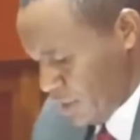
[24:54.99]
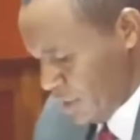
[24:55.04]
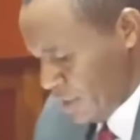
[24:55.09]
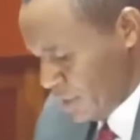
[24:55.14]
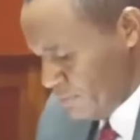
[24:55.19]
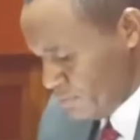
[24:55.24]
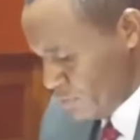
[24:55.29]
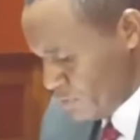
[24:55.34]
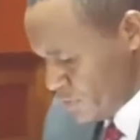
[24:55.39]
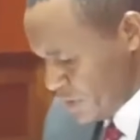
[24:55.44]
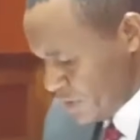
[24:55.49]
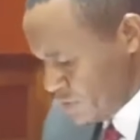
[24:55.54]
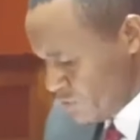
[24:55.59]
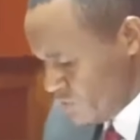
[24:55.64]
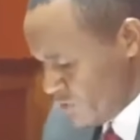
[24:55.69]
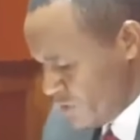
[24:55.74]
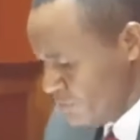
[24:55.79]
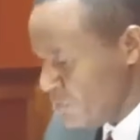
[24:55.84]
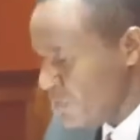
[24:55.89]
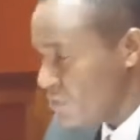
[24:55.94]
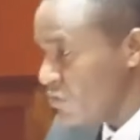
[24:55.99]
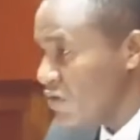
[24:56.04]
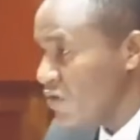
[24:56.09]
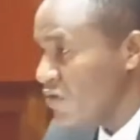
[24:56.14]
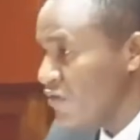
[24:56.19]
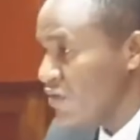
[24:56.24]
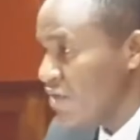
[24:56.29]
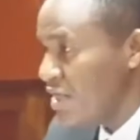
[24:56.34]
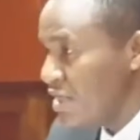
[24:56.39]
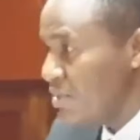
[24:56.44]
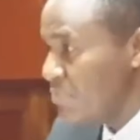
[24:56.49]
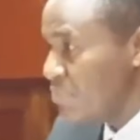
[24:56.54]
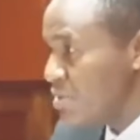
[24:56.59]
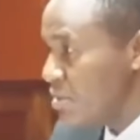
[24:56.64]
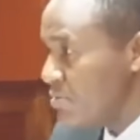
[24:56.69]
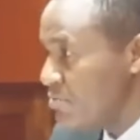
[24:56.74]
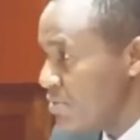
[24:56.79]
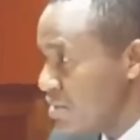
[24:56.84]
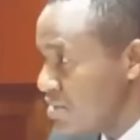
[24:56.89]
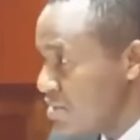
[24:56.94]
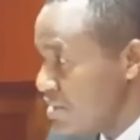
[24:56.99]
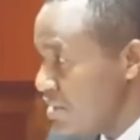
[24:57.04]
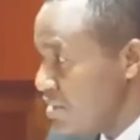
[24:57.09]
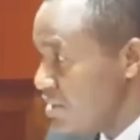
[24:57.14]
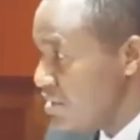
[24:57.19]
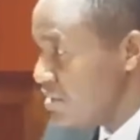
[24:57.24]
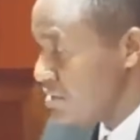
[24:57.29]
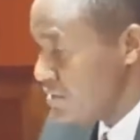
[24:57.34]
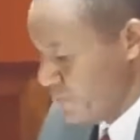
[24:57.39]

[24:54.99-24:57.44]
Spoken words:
in the process of removal of their Deputy President.